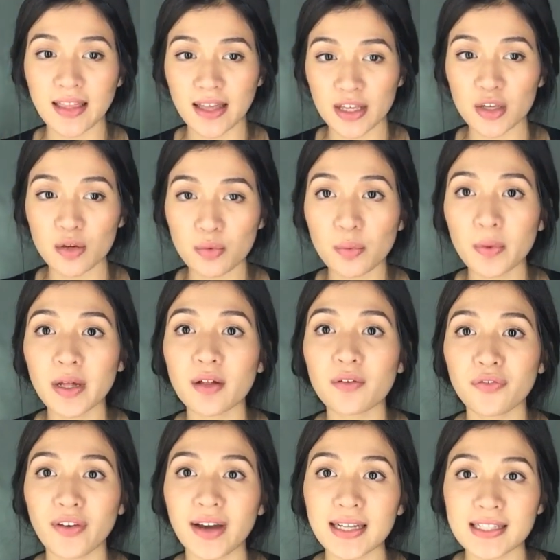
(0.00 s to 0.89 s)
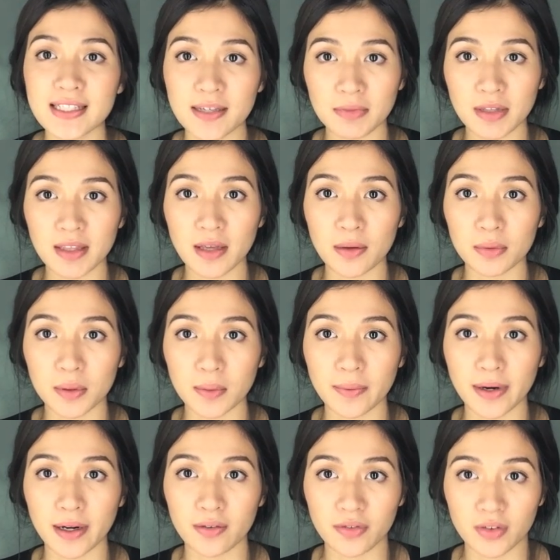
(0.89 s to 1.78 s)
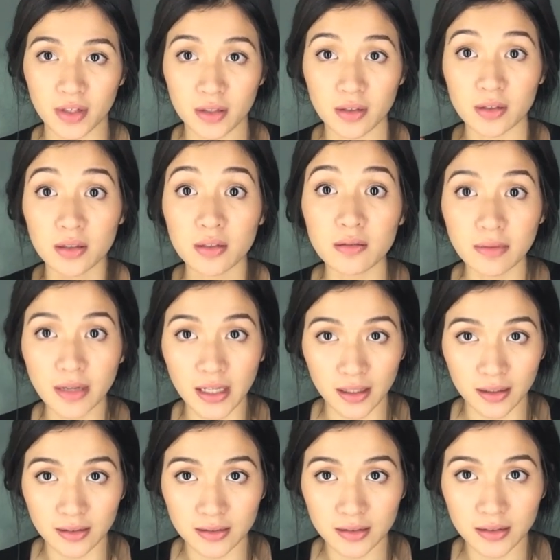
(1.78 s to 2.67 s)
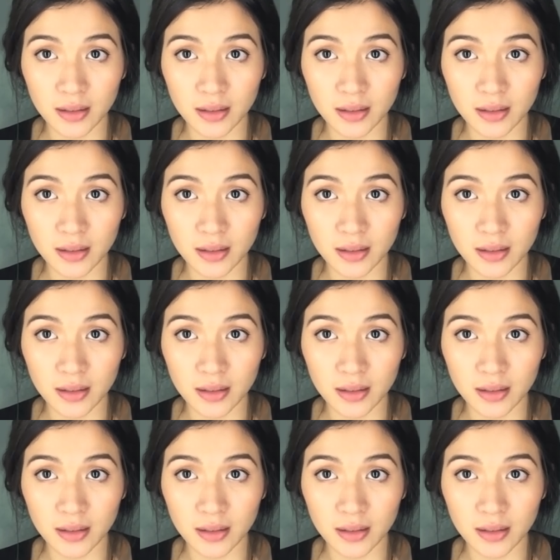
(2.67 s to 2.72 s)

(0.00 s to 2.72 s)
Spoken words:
That you will find something that will work for you. You will.